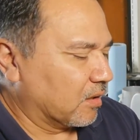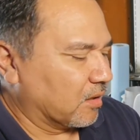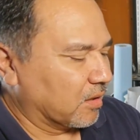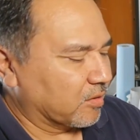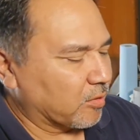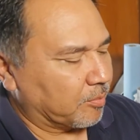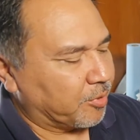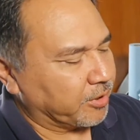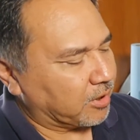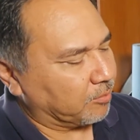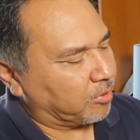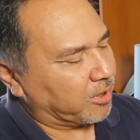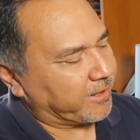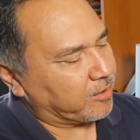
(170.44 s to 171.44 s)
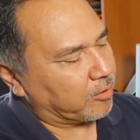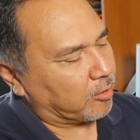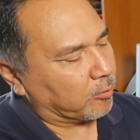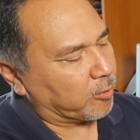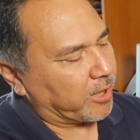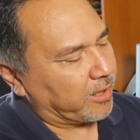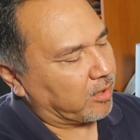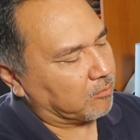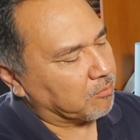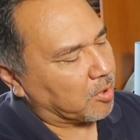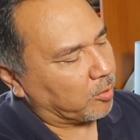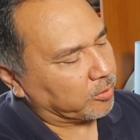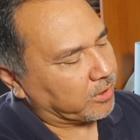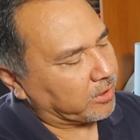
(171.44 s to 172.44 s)
So I put the Play-Doh around,
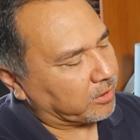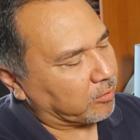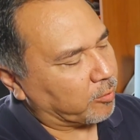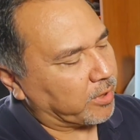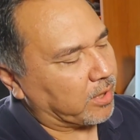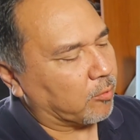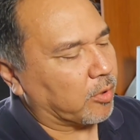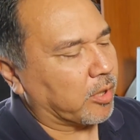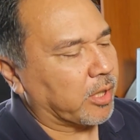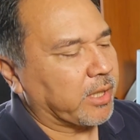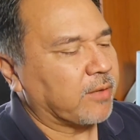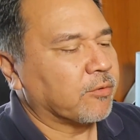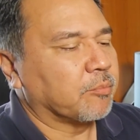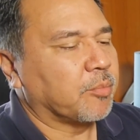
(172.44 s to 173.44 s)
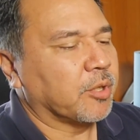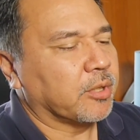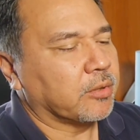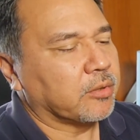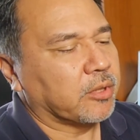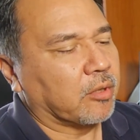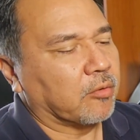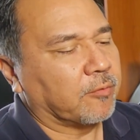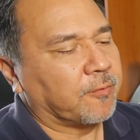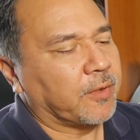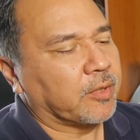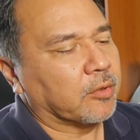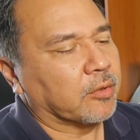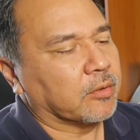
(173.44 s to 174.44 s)
molded it the way I want, even put
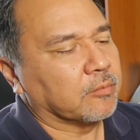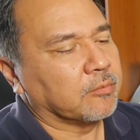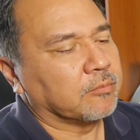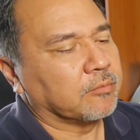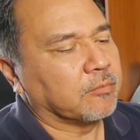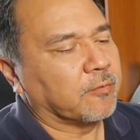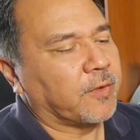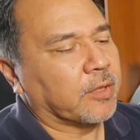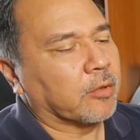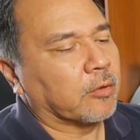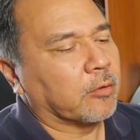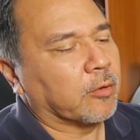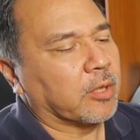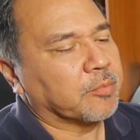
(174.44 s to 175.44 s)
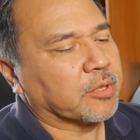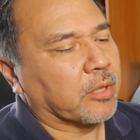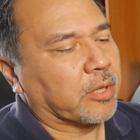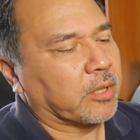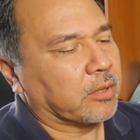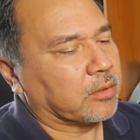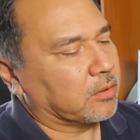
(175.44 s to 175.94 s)
finger grips on it.